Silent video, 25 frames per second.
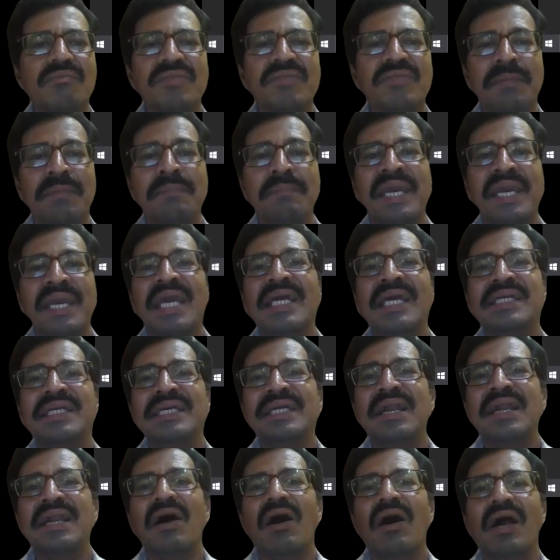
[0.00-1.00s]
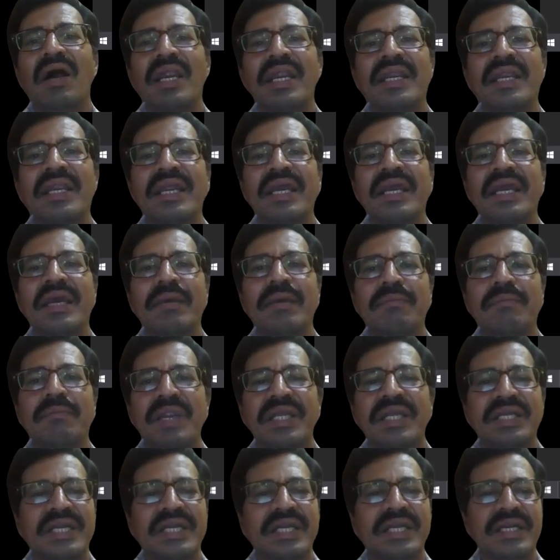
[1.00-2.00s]
the major RNA
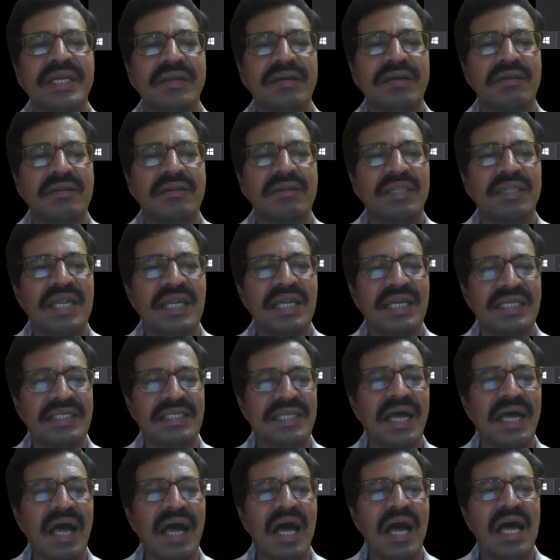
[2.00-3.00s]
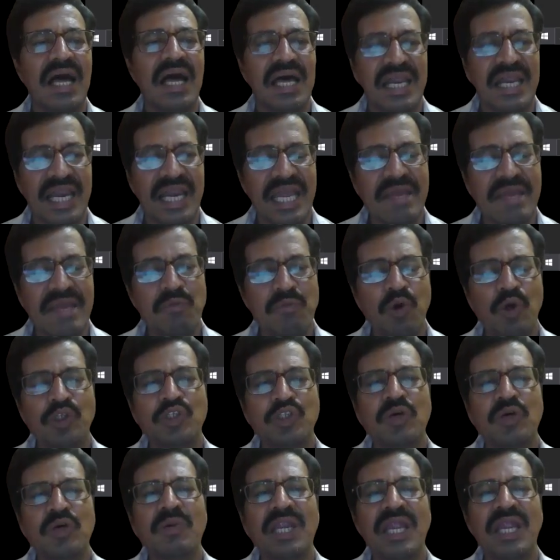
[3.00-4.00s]
present? That is the
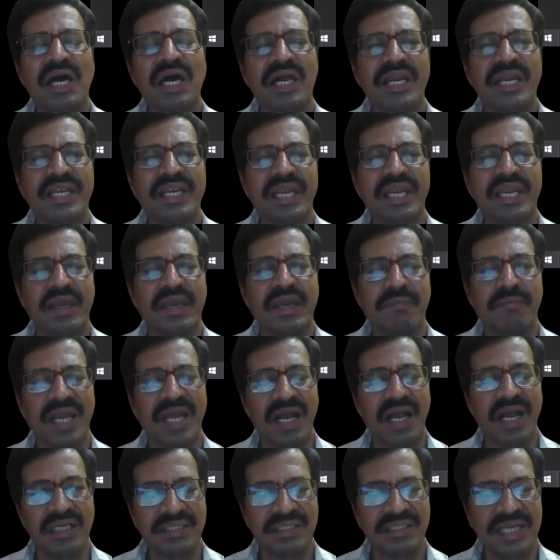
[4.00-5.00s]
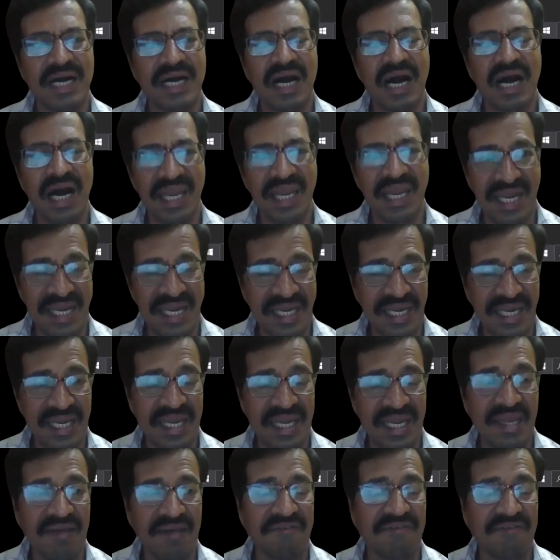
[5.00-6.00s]
ribosomal RNA, because the
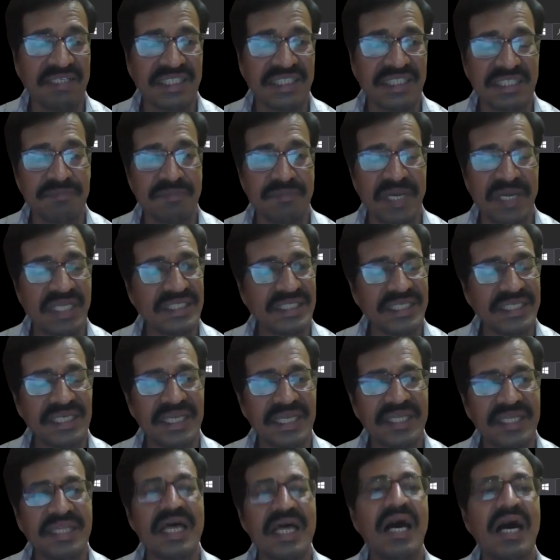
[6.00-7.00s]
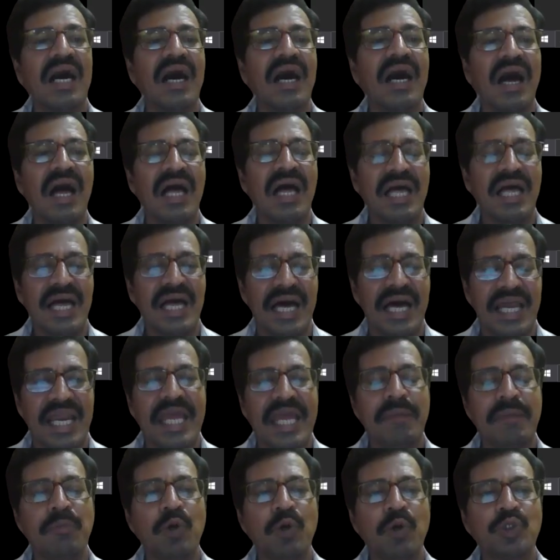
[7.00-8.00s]
RNA which is present in the
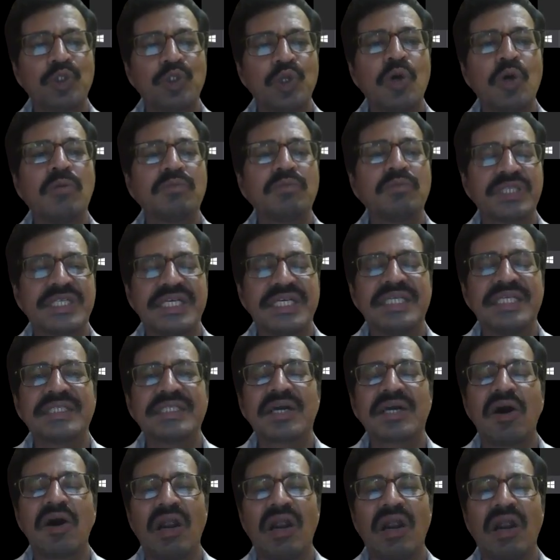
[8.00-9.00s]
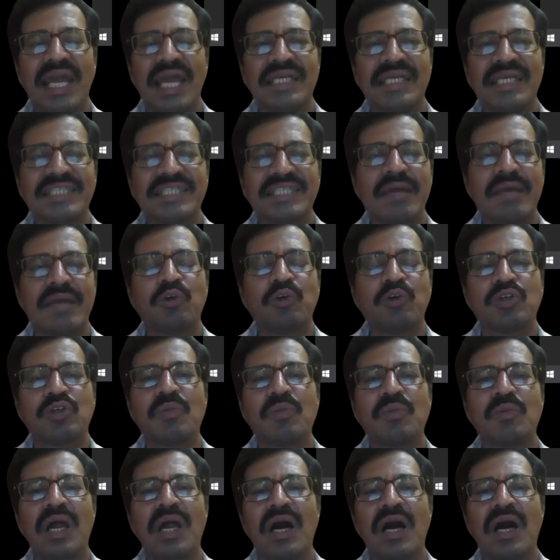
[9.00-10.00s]
ribosomes is called as
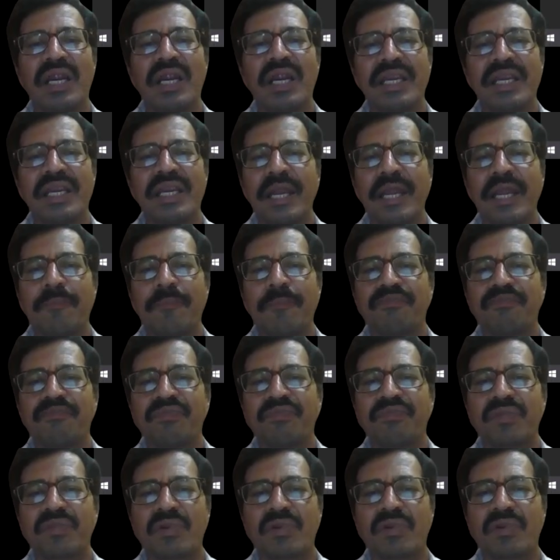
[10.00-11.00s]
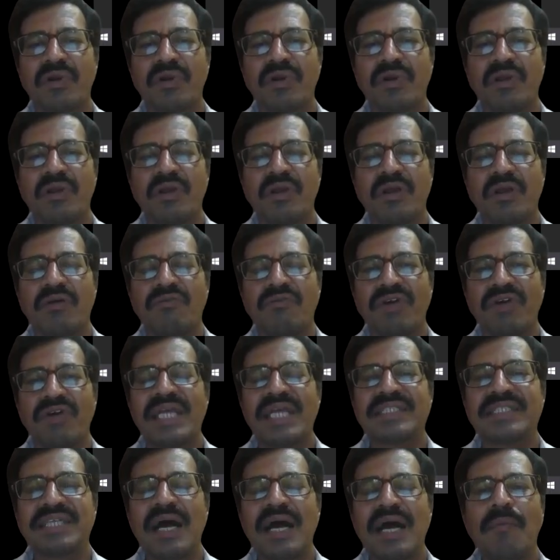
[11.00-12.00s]
ribosomal RNA. For
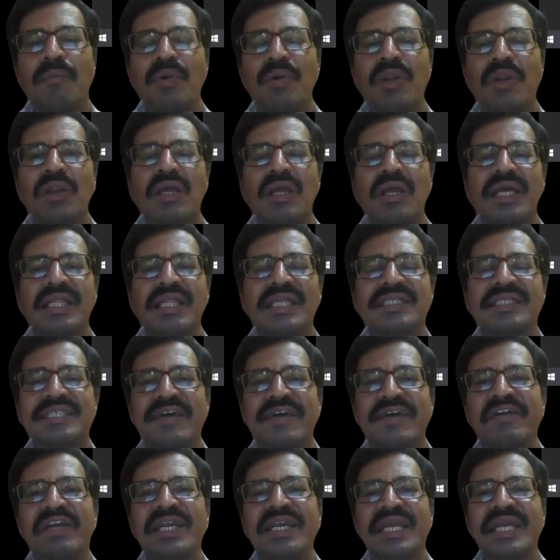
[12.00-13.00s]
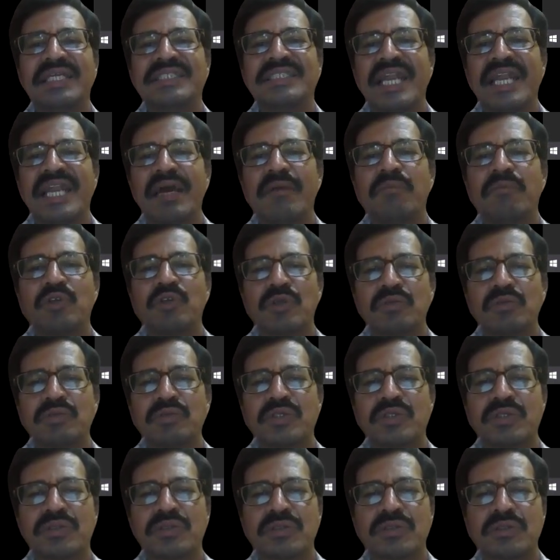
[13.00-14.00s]
example, in the 7-case
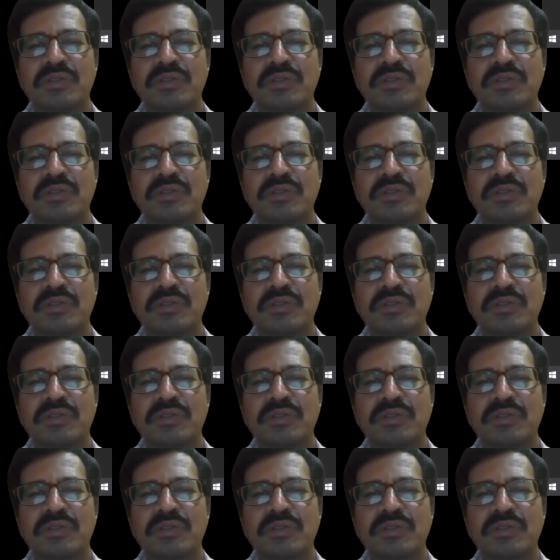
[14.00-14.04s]
ribosomes,